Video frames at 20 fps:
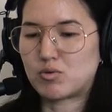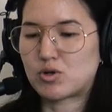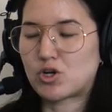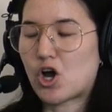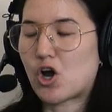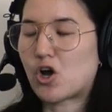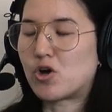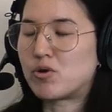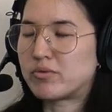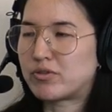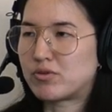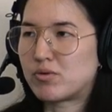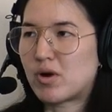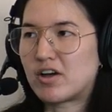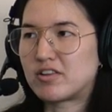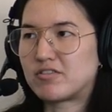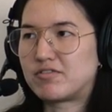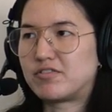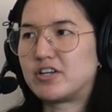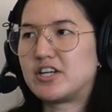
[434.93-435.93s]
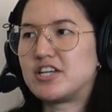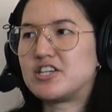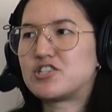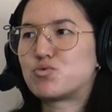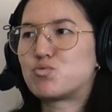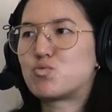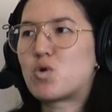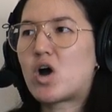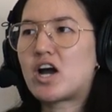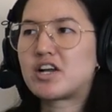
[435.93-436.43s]
comb through all the
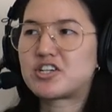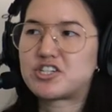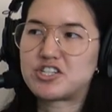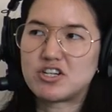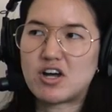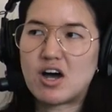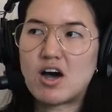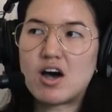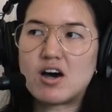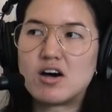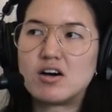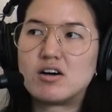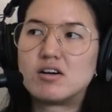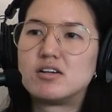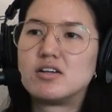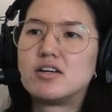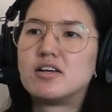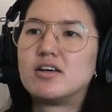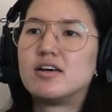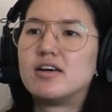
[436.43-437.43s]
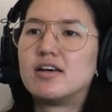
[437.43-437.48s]
footage, watch it all,